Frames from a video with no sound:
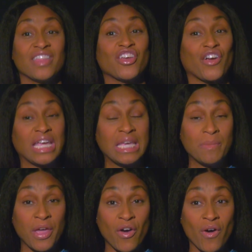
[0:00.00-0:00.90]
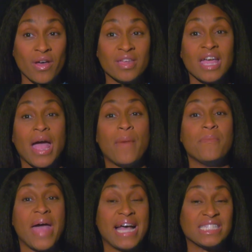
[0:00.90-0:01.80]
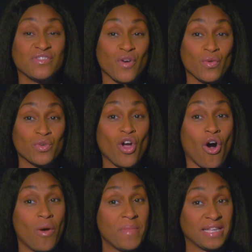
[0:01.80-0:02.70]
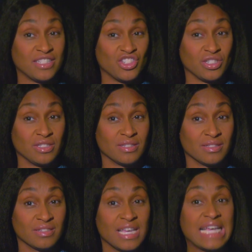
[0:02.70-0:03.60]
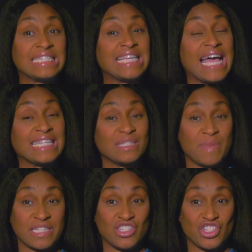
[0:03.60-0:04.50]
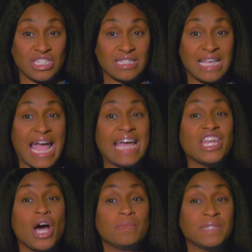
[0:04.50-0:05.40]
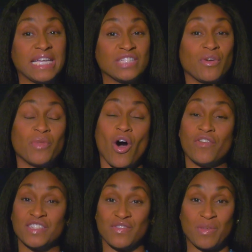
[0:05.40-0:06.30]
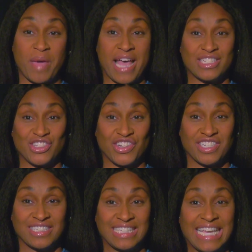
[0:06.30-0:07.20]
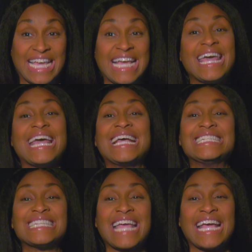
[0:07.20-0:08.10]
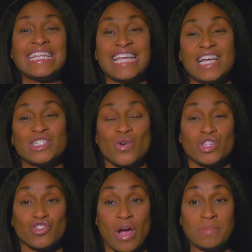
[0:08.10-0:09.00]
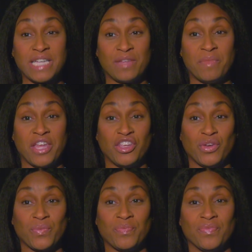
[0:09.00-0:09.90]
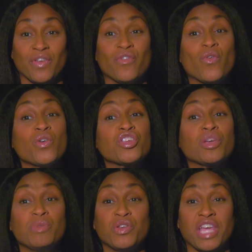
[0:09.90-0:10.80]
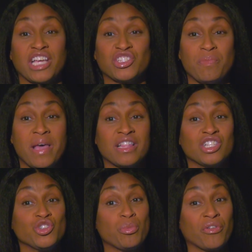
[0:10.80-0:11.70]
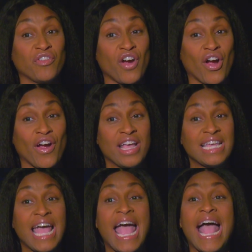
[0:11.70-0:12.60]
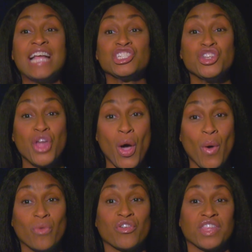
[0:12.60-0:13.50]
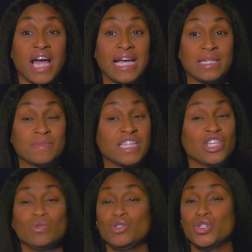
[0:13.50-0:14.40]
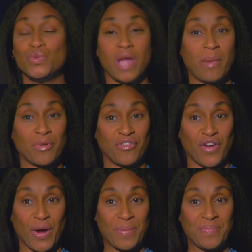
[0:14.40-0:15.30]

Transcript: There are email, mass phone call messages, text messages, and updates from the office of the pastor. Indicate yes on the drop-down menu for the communication methods you prefer, and no for the items that you do not prefer.